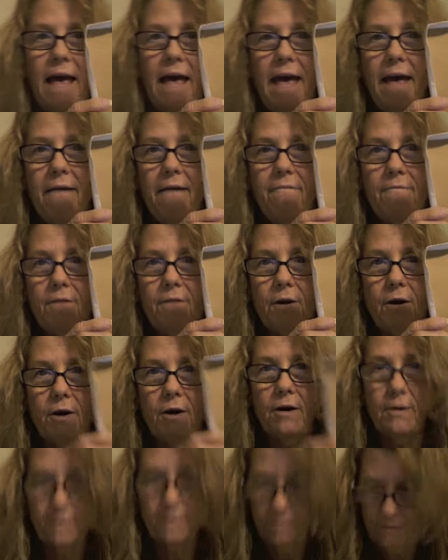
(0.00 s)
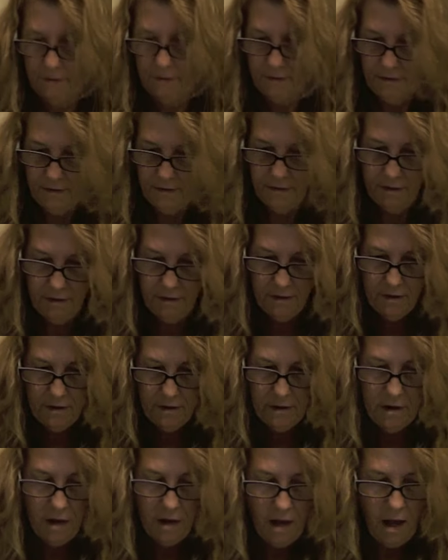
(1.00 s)
ever.
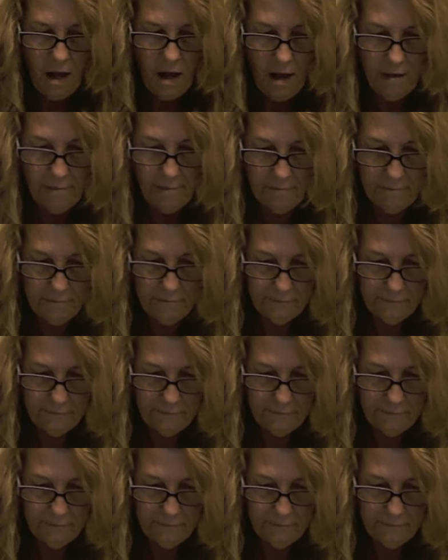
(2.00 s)
Um,